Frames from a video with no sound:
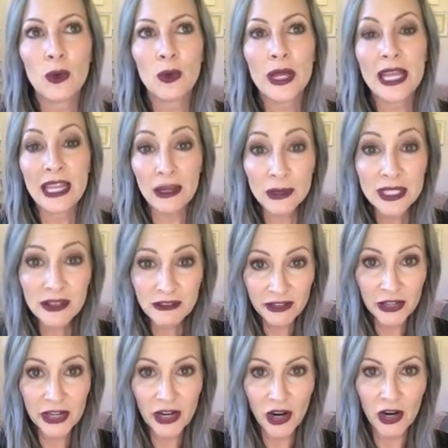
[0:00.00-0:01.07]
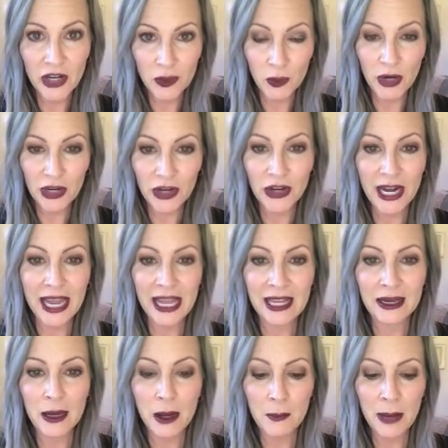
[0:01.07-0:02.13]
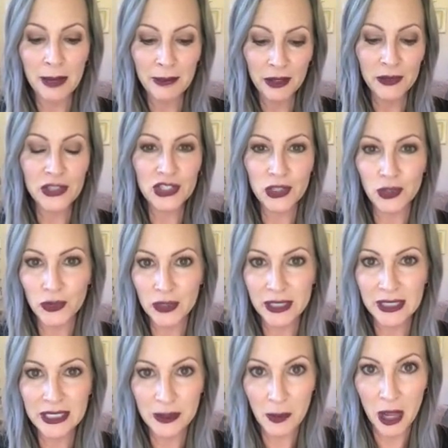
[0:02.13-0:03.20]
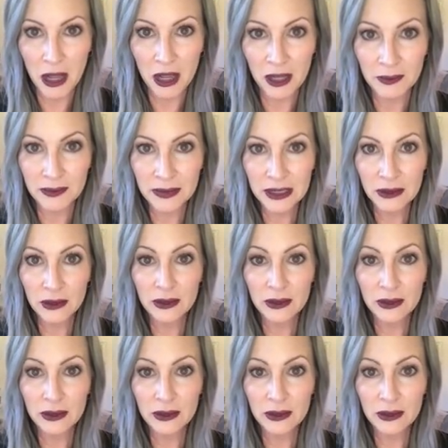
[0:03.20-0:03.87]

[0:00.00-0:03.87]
he was a very hard worker, and my bonus children's mom